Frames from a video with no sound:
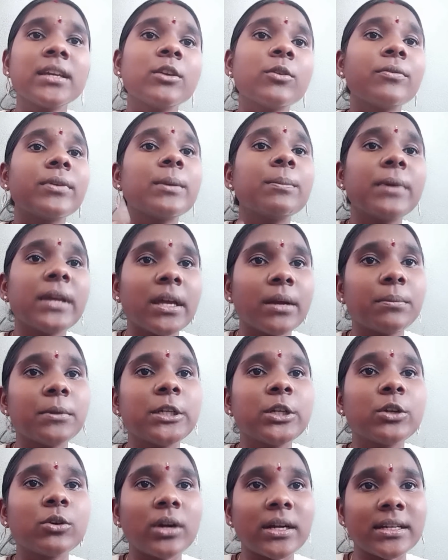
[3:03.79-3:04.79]
You will be able
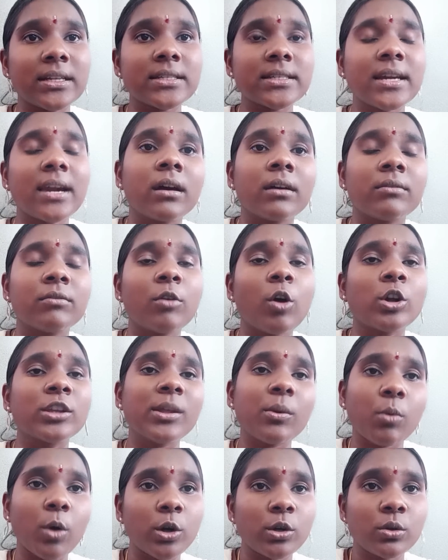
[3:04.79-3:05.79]
to understand what they
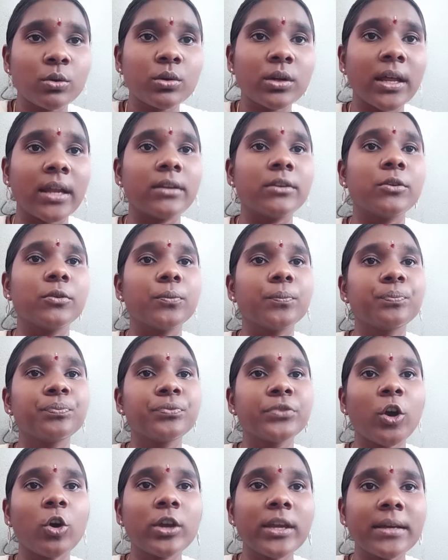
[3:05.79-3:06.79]
want to tell you.
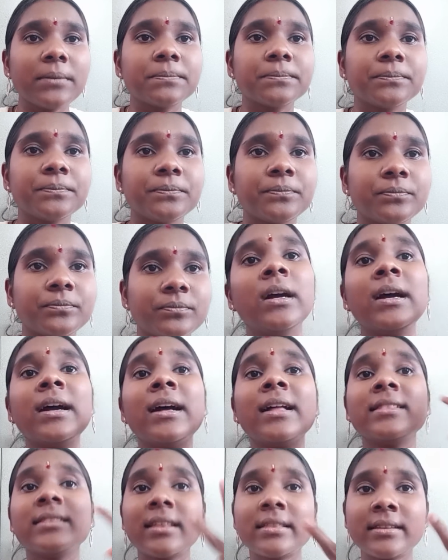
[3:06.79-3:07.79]
Okay,
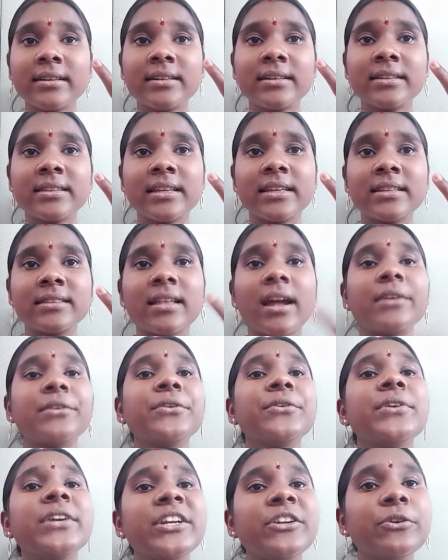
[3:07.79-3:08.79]
the third thing
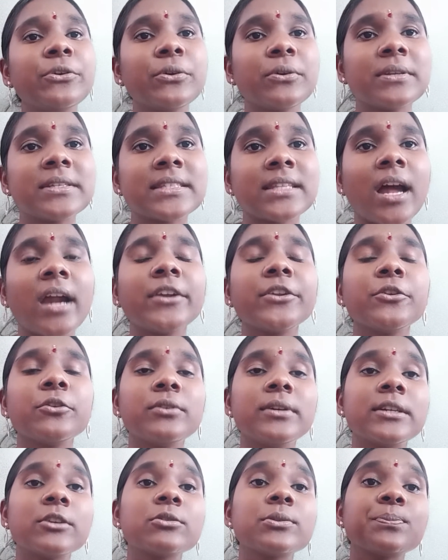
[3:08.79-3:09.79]
that you need to do is
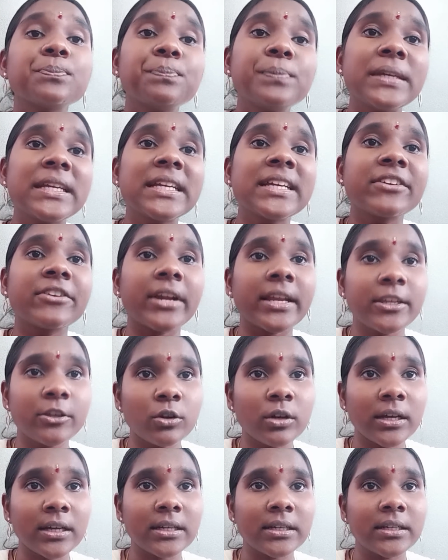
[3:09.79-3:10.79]
that you need to speak
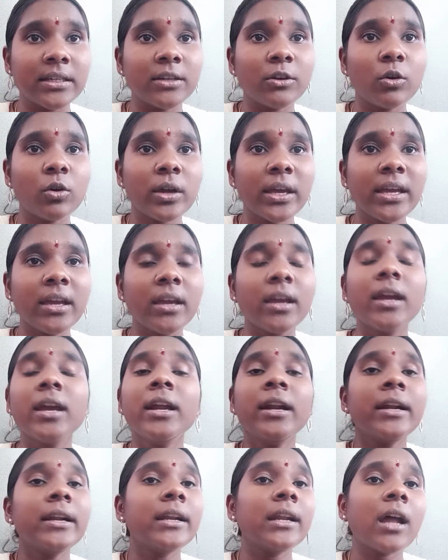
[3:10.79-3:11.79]
regularly.
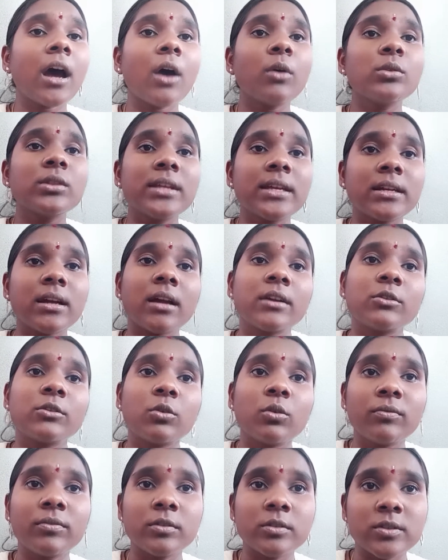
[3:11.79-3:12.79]
Okay, now there
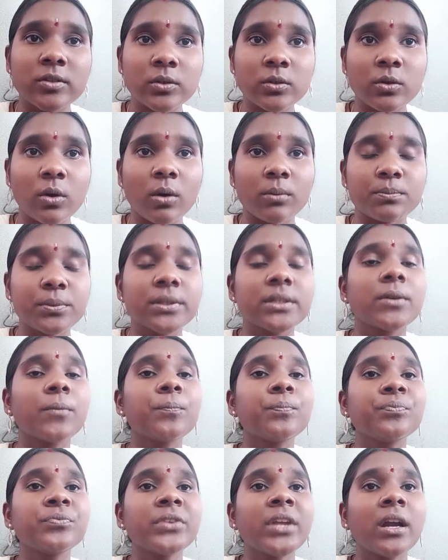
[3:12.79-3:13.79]
are no full
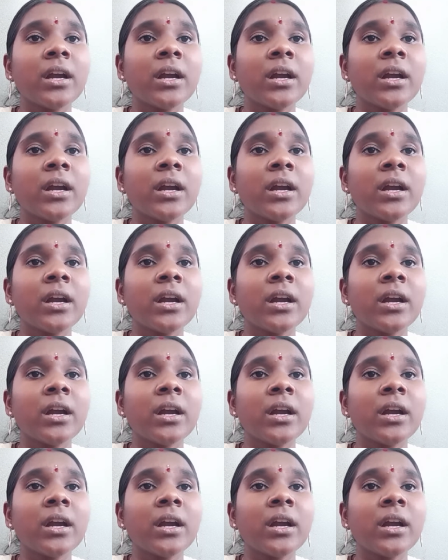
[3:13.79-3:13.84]
stops.